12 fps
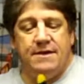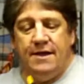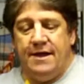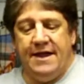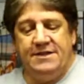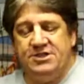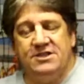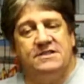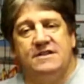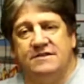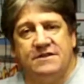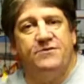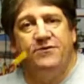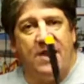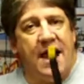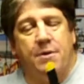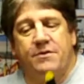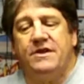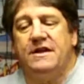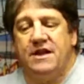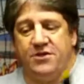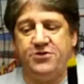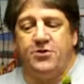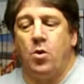it just doesn't fly with any
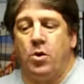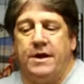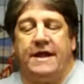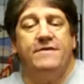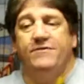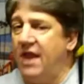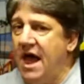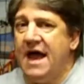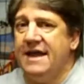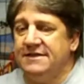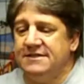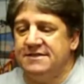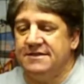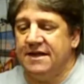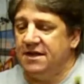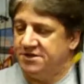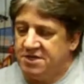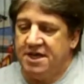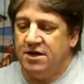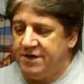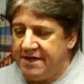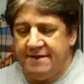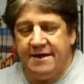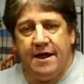authority. It flies, it'll
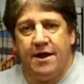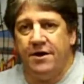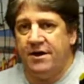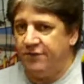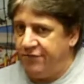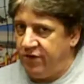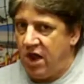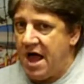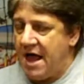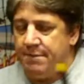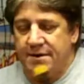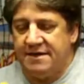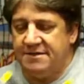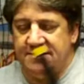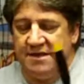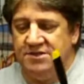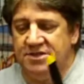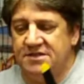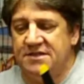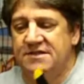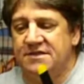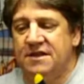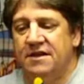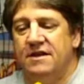get in the air and it'll fly, but it just
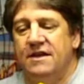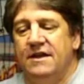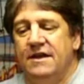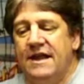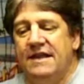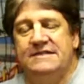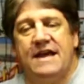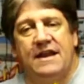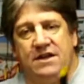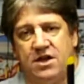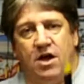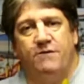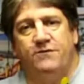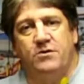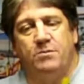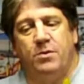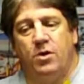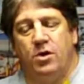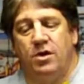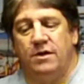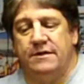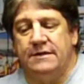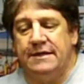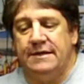isn't it's not a
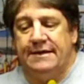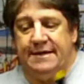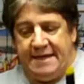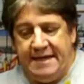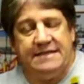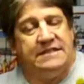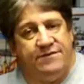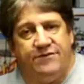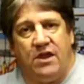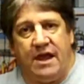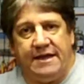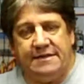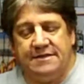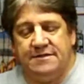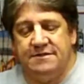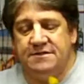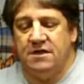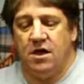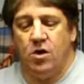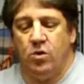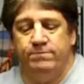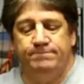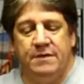comfortable, easy flight. So